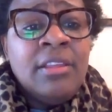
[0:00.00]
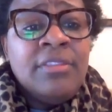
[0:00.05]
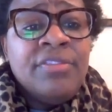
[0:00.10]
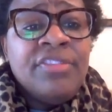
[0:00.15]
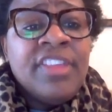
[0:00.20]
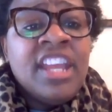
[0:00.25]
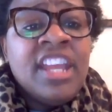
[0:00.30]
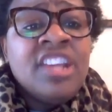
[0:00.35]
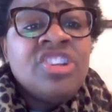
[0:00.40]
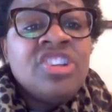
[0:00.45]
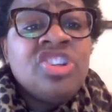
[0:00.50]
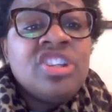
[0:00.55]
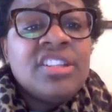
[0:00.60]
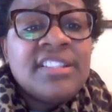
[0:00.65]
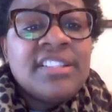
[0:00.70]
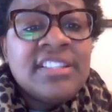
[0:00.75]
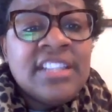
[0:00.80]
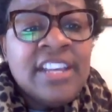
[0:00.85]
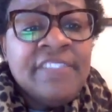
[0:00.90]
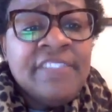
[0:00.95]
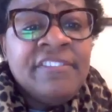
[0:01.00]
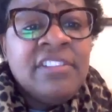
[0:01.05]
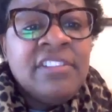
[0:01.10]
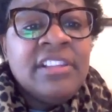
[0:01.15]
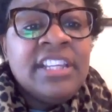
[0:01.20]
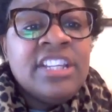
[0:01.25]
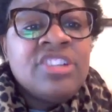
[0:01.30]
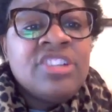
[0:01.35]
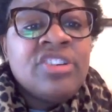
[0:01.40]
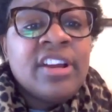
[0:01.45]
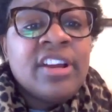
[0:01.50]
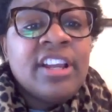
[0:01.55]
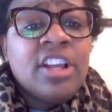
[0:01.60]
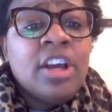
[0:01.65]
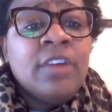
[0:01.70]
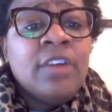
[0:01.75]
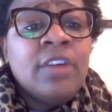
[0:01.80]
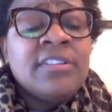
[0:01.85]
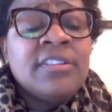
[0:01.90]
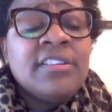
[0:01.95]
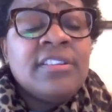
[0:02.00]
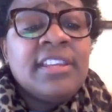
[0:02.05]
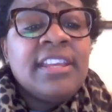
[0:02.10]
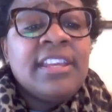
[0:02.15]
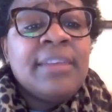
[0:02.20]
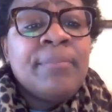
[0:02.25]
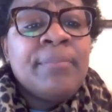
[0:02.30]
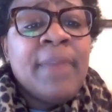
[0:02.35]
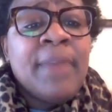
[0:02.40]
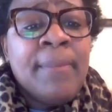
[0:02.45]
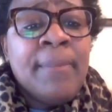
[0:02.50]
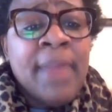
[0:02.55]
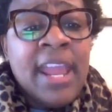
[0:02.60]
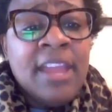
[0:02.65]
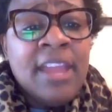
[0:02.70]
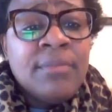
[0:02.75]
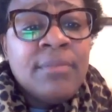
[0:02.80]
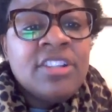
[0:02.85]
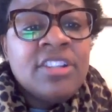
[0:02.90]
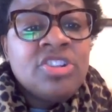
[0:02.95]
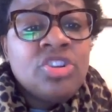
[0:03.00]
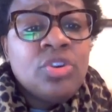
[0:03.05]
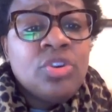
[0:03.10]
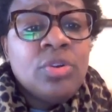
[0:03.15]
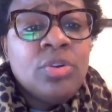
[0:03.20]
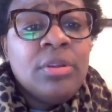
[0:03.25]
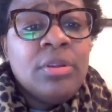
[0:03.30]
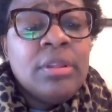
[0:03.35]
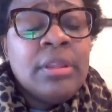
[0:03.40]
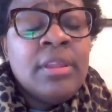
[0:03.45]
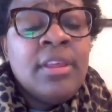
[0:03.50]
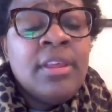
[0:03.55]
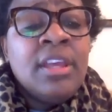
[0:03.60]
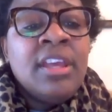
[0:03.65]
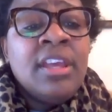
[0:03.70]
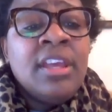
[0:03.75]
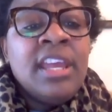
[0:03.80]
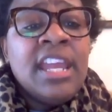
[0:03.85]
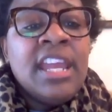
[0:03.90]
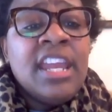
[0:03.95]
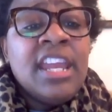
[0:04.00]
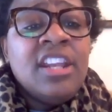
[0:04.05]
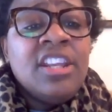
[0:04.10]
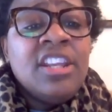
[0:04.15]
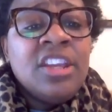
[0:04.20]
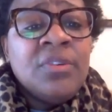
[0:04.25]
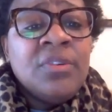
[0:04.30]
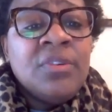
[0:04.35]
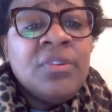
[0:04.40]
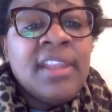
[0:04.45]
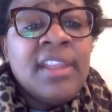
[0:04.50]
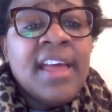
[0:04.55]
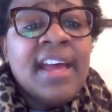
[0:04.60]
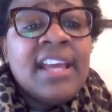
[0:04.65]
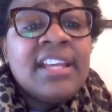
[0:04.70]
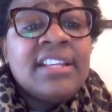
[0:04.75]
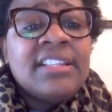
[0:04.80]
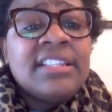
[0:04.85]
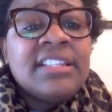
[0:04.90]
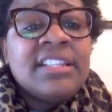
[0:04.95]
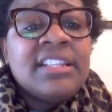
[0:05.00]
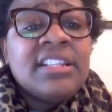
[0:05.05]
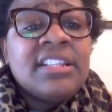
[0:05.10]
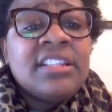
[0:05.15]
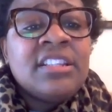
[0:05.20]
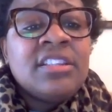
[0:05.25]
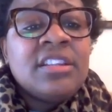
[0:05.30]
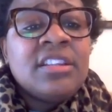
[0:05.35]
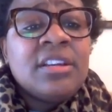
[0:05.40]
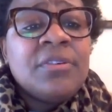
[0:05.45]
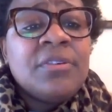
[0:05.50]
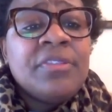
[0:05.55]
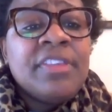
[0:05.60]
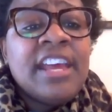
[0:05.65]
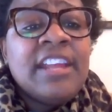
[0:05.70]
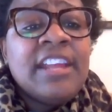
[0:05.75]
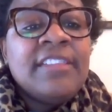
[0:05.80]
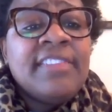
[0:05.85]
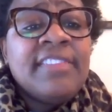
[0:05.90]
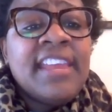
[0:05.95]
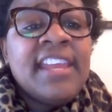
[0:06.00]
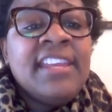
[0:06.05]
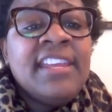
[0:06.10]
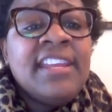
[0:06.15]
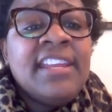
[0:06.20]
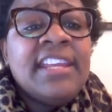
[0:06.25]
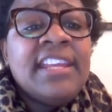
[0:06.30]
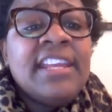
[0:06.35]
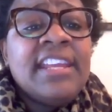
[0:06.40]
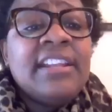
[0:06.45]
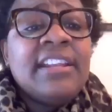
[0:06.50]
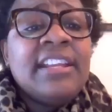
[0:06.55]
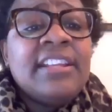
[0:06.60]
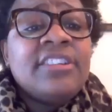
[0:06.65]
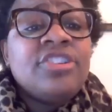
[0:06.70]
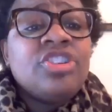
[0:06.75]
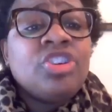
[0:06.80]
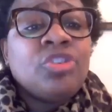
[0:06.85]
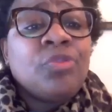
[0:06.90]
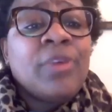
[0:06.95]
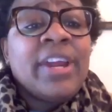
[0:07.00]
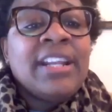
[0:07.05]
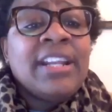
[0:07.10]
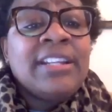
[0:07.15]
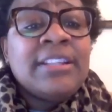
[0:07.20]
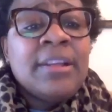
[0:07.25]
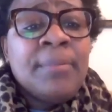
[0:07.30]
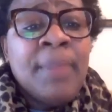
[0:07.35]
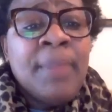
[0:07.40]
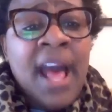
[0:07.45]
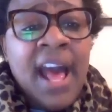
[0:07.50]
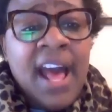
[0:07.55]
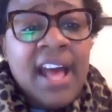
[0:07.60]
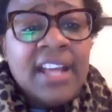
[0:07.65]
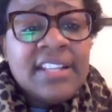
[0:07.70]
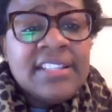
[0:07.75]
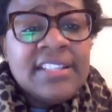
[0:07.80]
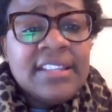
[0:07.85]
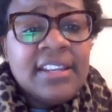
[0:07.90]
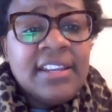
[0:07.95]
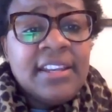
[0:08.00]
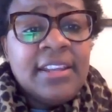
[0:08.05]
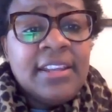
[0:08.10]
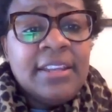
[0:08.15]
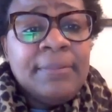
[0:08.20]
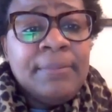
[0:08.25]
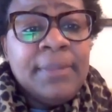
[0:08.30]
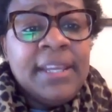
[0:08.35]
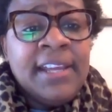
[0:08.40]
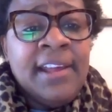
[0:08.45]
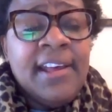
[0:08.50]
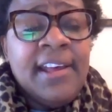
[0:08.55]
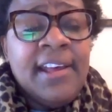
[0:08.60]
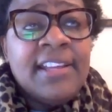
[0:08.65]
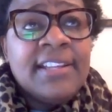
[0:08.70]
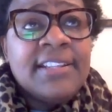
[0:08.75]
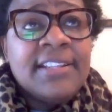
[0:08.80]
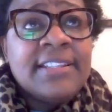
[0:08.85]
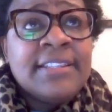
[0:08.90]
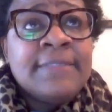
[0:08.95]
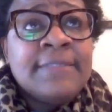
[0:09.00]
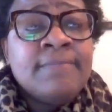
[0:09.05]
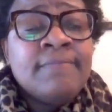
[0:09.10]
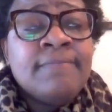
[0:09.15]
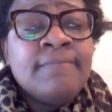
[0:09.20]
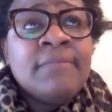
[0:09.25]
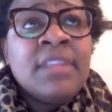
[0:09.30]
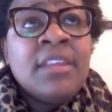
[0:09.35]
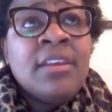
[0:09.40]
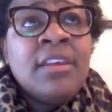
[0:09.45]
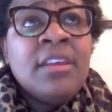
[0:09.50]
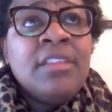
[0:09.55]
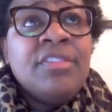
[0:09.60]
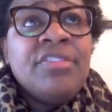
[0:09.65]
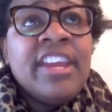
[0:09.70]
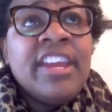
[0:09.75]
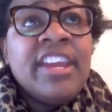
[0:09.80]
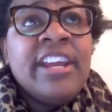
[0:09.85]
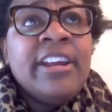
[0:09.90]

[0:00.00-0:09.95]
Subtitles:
they should definitely go to the Get My Payment tool and utilize it so that they can get it direct deposited, because the